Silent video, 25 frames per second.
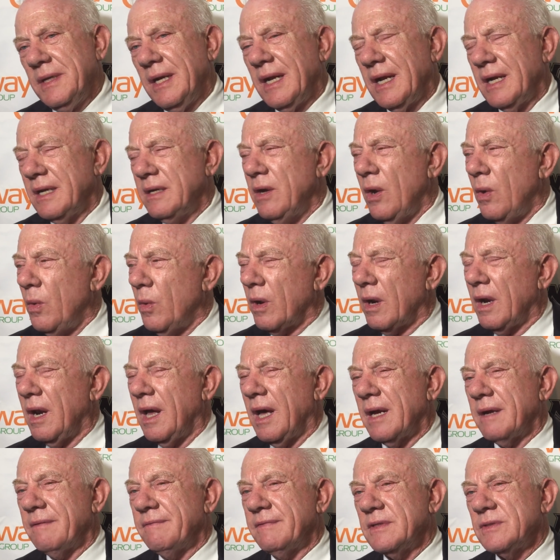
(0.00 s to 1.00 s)
Well, I know a
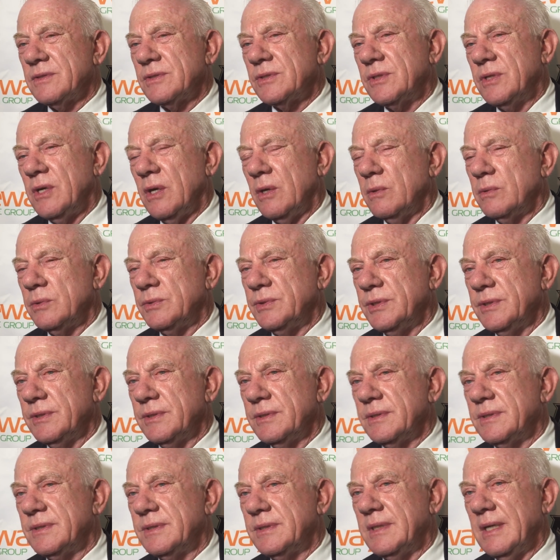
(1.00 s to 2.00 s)
lot of his
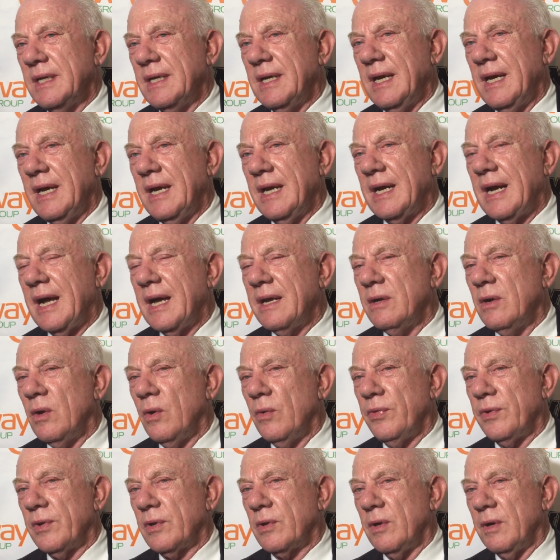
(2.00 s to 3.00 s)
coaches, and I
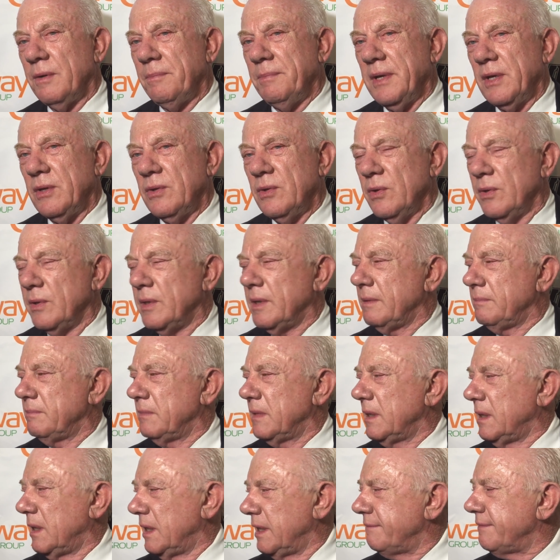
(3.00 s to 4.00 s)
know they're going to be good
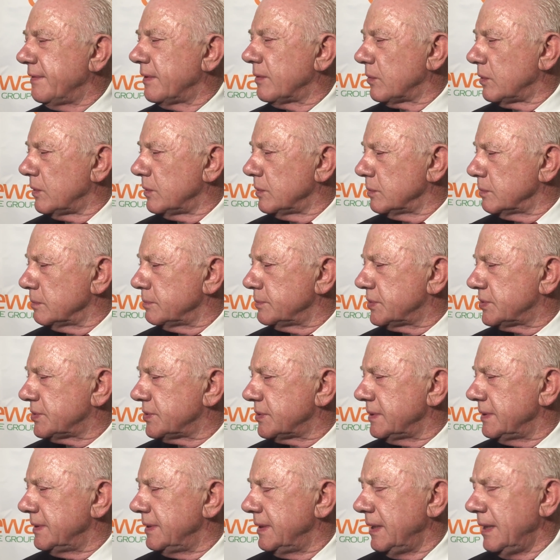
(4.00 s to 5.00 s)
in living rooms,
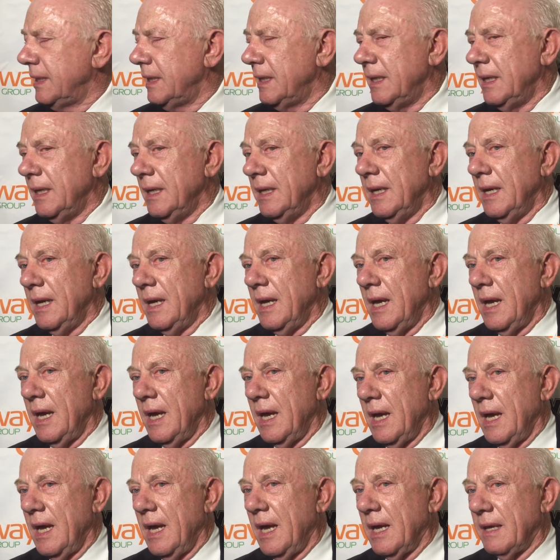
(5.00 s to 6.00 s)

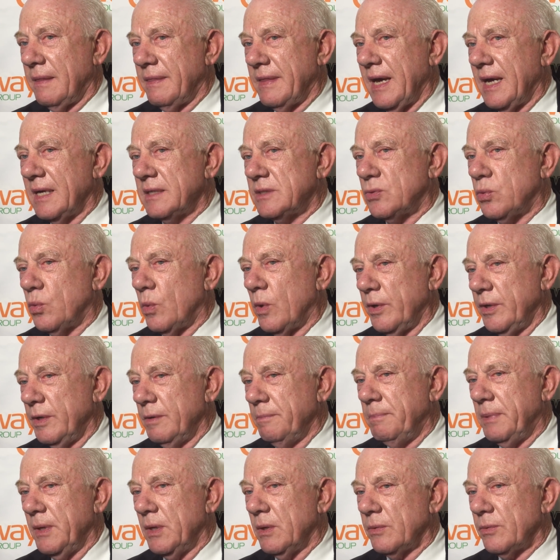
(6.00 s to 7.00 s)
and that's where you
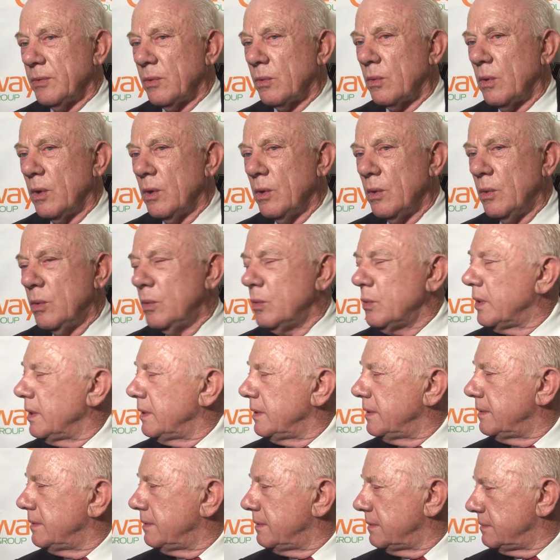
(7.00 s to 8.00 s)
build the road.
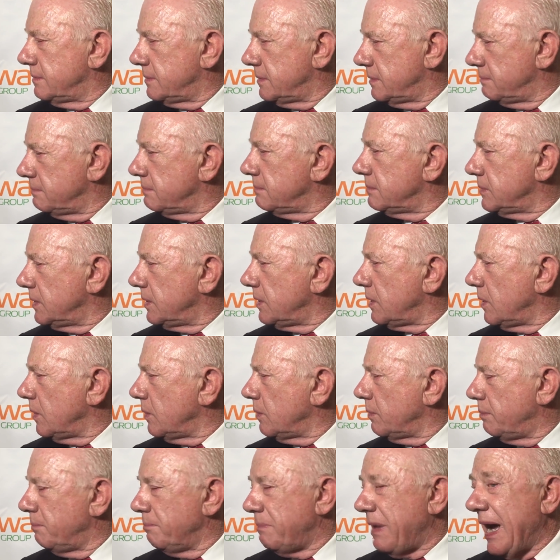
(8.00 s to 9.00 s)
You
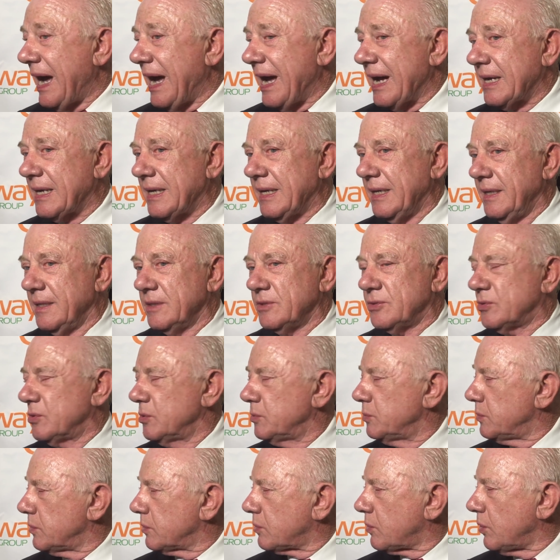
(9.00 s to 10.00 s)
know, back is
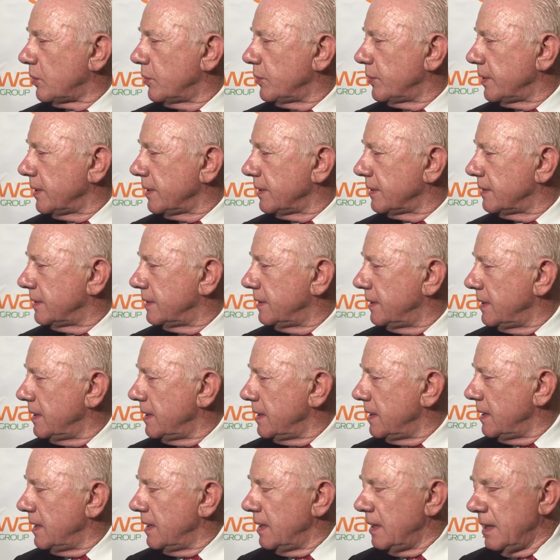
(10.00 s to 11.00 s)
through recruiting,
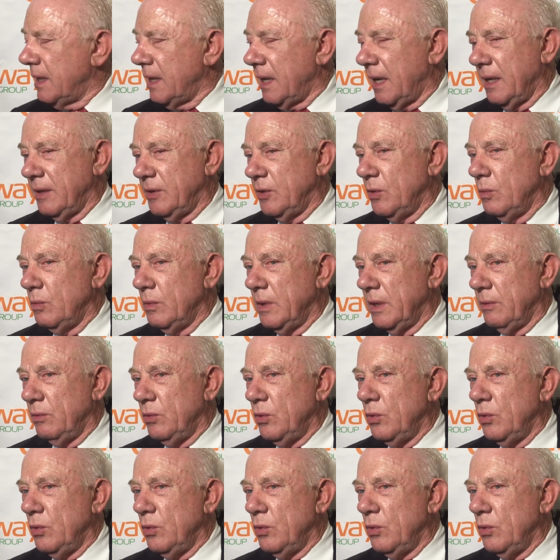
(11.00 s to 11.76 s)
and you